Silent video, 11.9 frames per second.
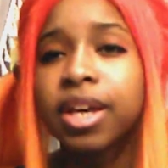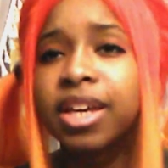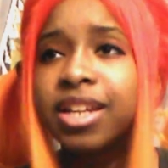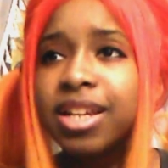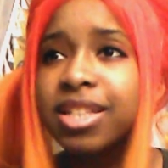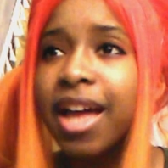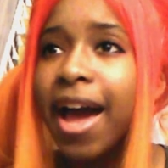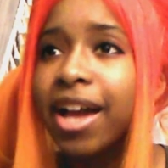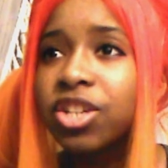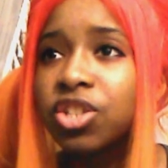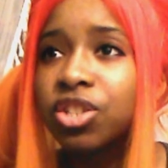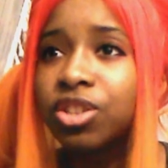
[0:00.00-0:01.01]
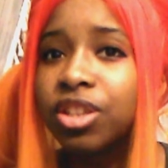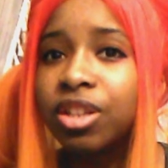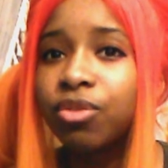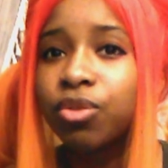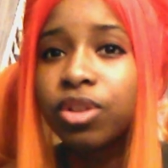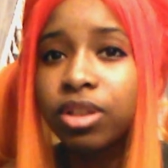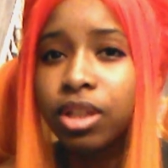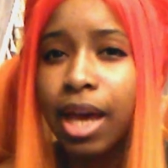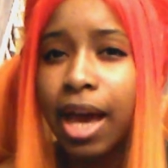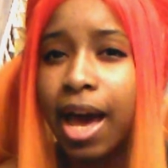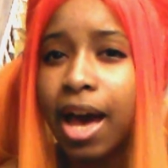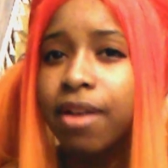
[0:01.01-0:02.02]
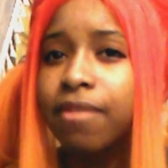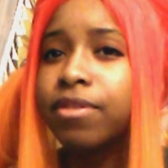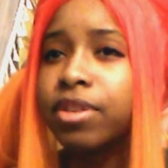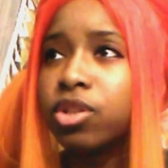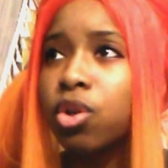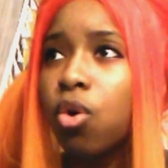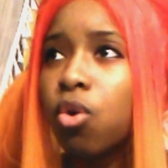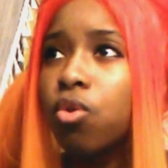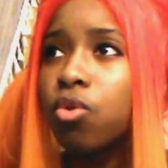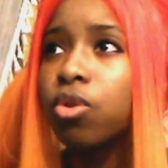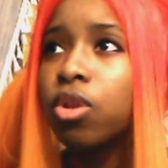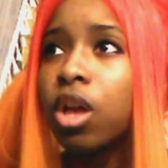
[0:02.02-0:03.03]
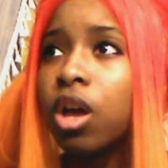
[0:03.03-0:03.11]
he doesn't actually really have this whole